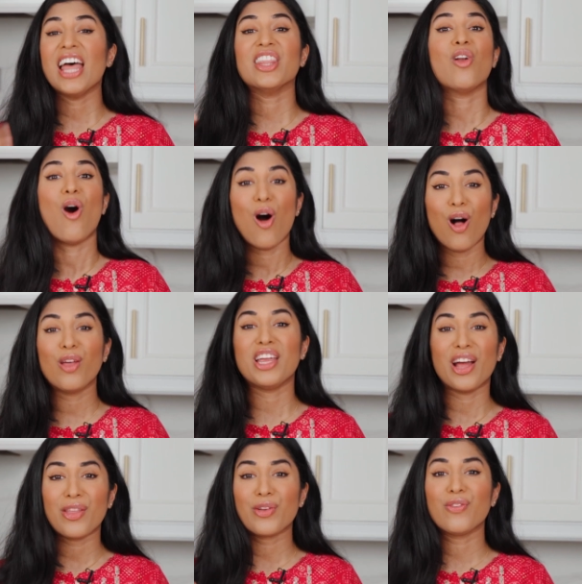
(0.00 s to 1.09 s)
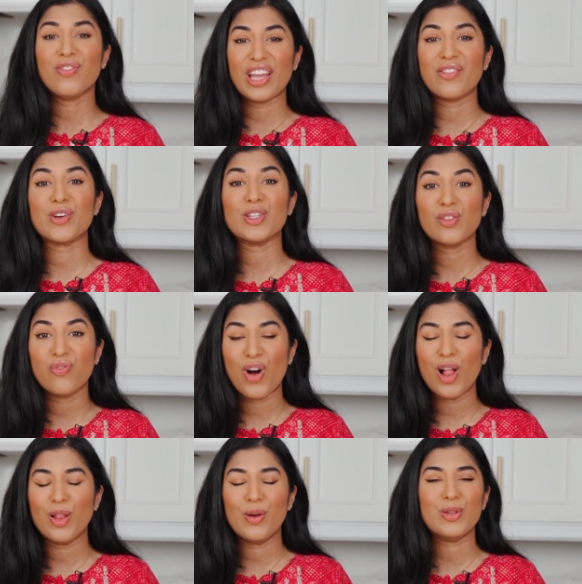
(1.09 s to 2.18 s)
and then all the other flavors
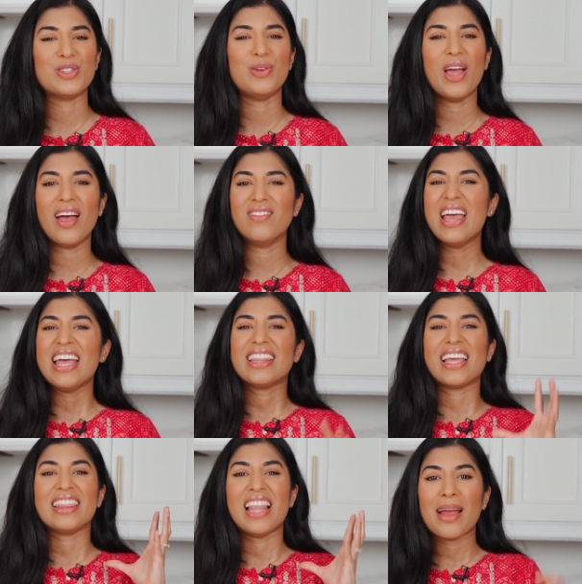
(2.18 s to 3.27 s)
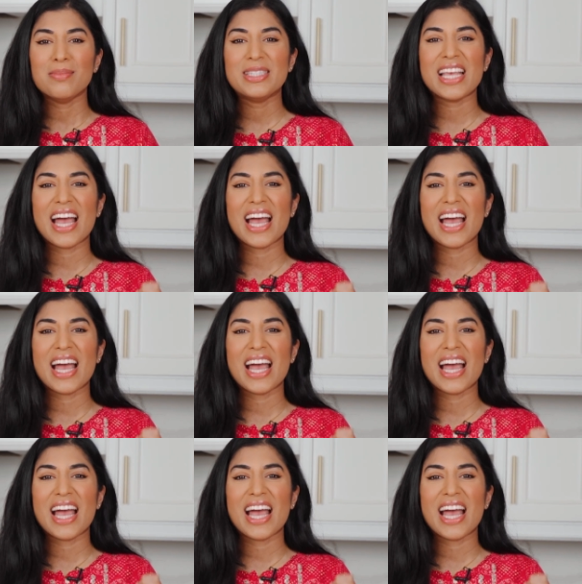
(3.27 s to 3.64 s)
follow. So you have that lime